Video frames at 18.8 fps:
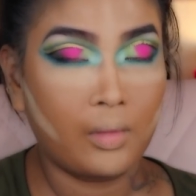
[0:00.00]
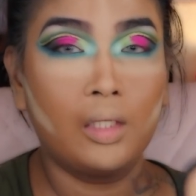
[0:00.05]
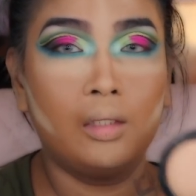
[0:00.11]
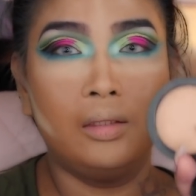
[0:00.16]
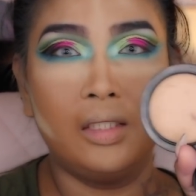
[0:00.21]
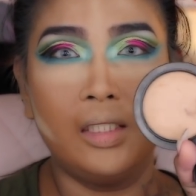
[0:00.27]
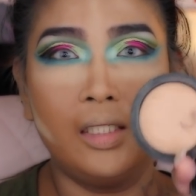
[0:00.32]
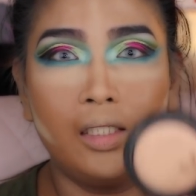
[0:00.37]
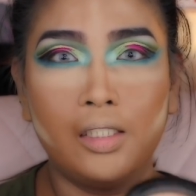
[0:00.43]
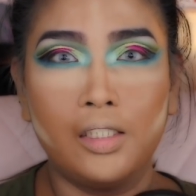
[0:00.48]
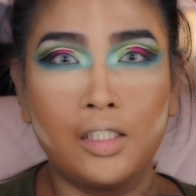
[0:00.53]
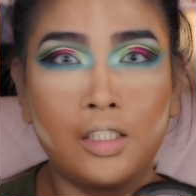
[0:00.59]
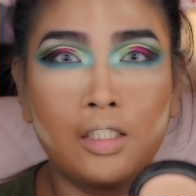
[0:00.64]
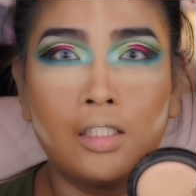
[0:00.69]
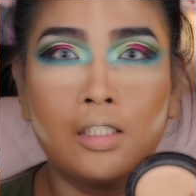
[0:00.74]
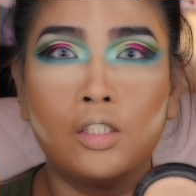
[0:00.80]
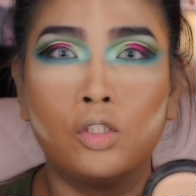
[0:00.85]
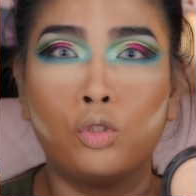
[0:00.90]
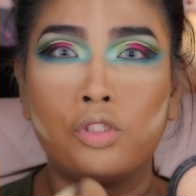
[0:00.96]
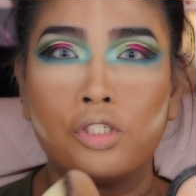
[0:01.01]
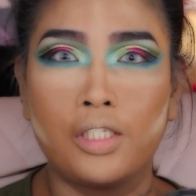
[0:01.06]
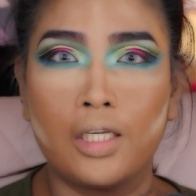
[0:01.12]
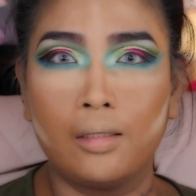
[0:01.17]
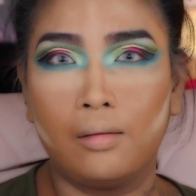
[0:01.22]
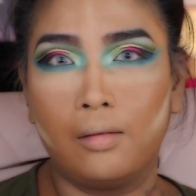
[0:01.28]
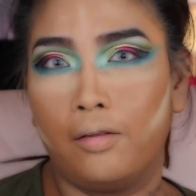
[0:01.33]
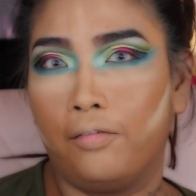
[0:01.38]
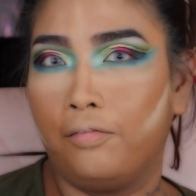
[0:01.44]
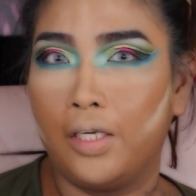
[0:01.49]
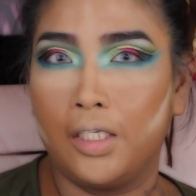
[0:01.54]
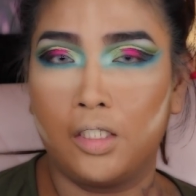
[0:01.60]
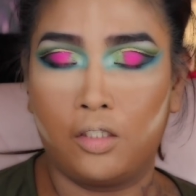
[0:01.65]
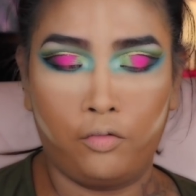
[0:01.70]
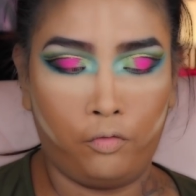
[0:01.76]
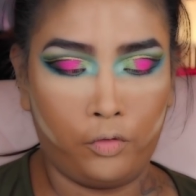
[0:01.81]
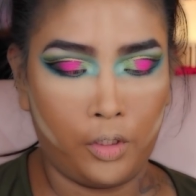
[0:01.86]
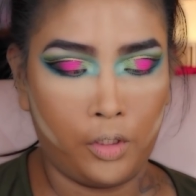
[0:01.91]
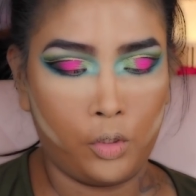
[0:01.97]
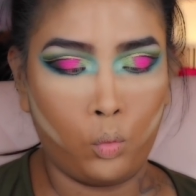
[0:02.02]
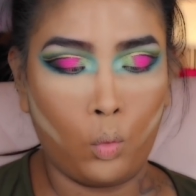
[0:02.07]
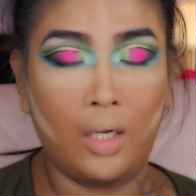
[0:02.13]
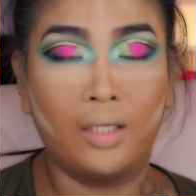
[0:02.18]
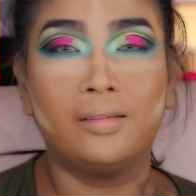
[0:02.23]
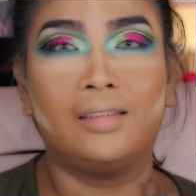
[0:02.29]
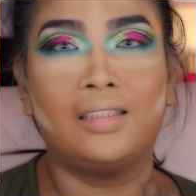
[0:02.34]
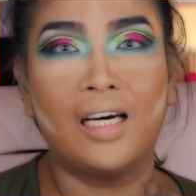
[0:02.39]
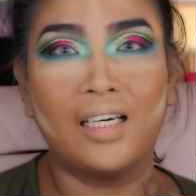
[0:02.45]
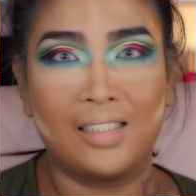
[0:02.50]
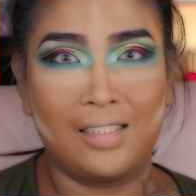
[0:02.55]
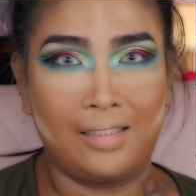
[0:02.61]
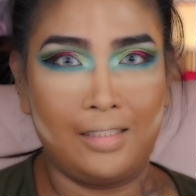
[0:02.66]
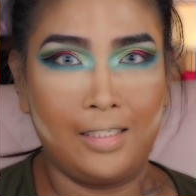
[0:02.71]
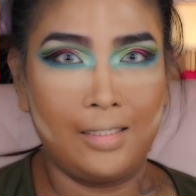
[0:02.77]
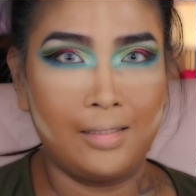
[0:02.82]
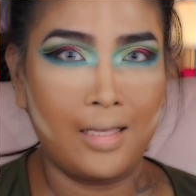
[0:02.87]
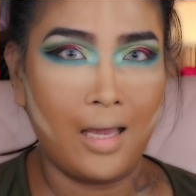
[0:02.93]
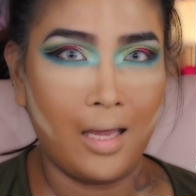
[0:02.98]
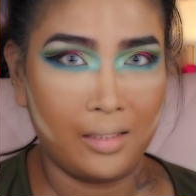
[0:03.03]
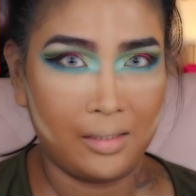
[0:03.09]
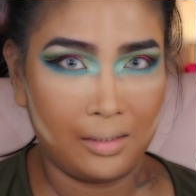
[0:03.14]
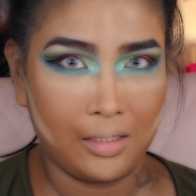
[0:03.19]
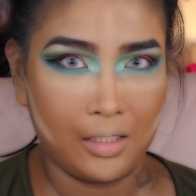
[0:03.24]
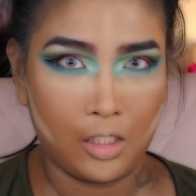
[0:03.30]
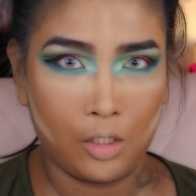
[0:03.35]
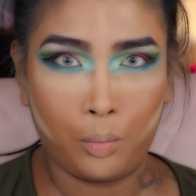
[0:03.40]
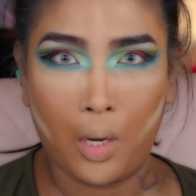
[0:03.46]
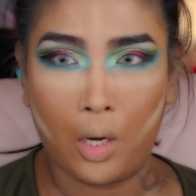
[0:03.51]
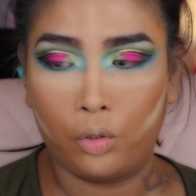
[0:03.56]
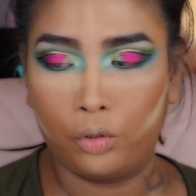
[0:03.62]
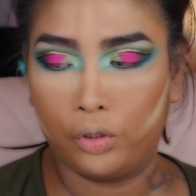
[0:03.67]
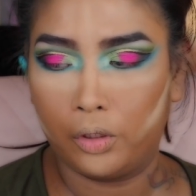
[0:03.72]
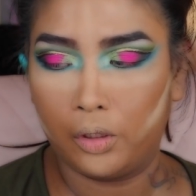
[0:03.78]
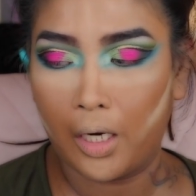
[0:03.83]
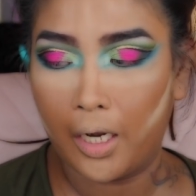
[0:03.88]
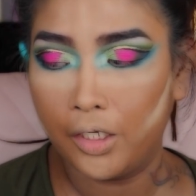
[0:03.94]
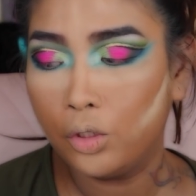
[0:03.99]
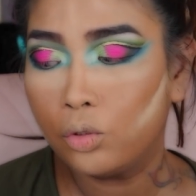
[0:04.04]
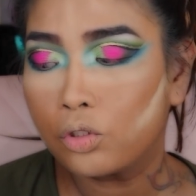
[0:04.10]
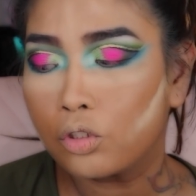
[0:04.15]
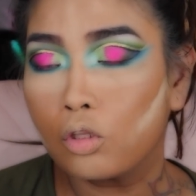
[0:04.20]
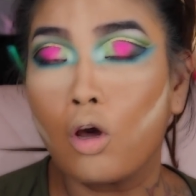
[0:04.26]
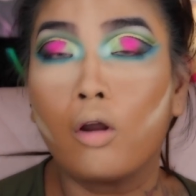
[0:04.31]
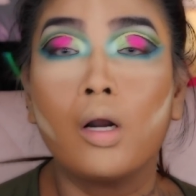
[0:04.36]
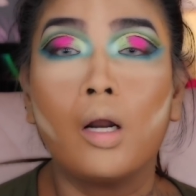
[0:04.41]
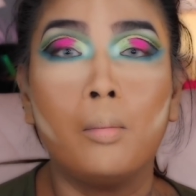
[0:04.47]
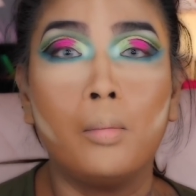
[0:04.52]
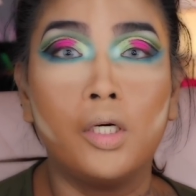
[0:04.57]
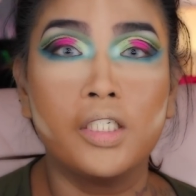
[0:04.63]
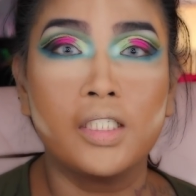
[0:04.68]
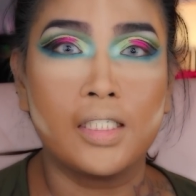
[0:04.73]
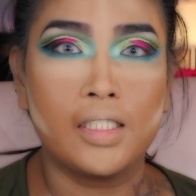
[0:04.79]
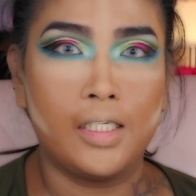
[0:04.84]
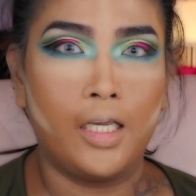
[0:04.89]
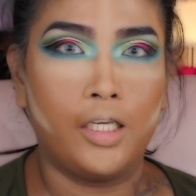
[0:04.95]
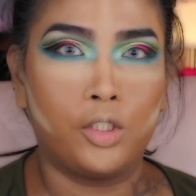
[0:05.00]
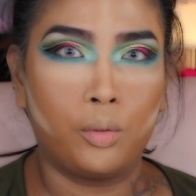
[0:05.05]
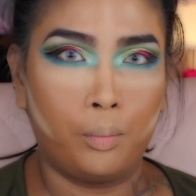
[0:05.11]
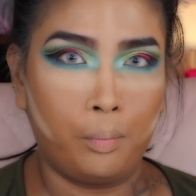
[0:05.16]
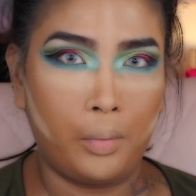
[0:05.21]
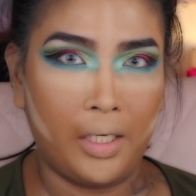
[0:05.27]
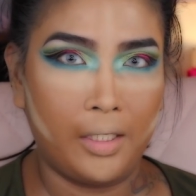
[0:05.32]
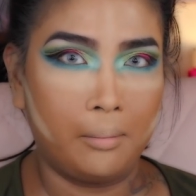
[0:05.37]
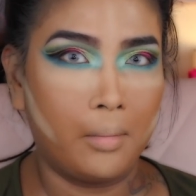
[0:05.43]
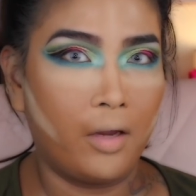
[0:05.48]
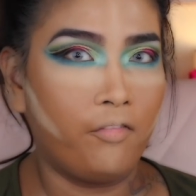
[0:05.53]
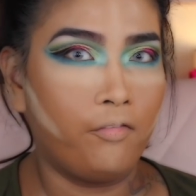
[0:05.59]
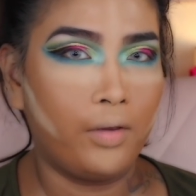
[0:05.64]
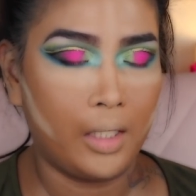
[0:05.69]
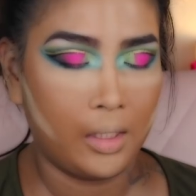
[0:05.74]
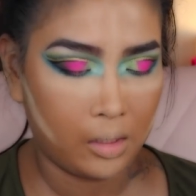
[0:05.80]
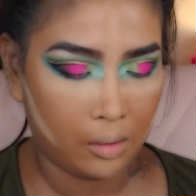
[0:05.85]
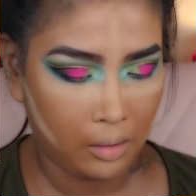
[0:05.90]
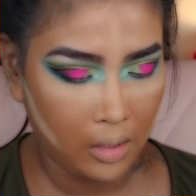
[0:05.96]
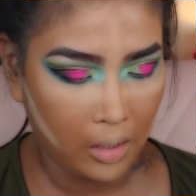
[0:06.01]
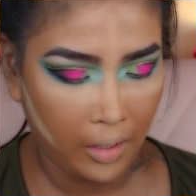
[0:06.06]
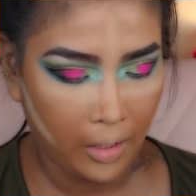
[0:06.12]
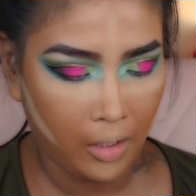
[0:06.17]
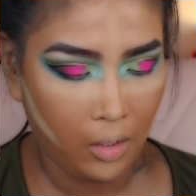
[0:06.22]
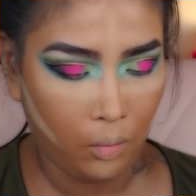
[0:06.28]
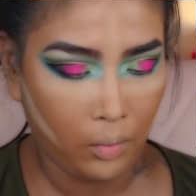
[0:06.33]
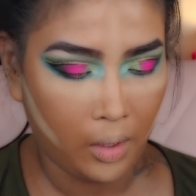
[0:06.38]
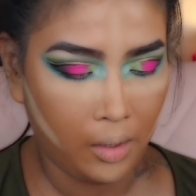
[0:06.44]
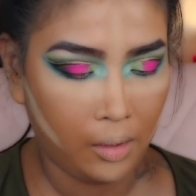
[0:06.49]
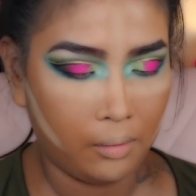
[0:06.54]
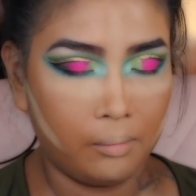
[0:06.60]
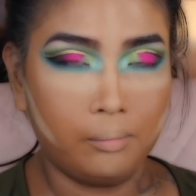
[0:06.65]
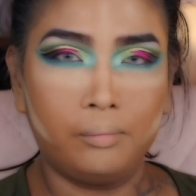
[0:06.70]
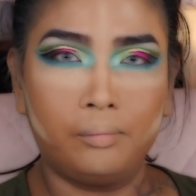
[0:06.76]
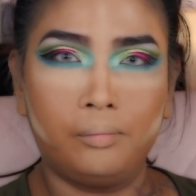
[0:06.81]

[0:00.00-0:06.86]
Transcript: This to set the face first while dusting the excess powder. I use Laura Mercier to bake my face anyway.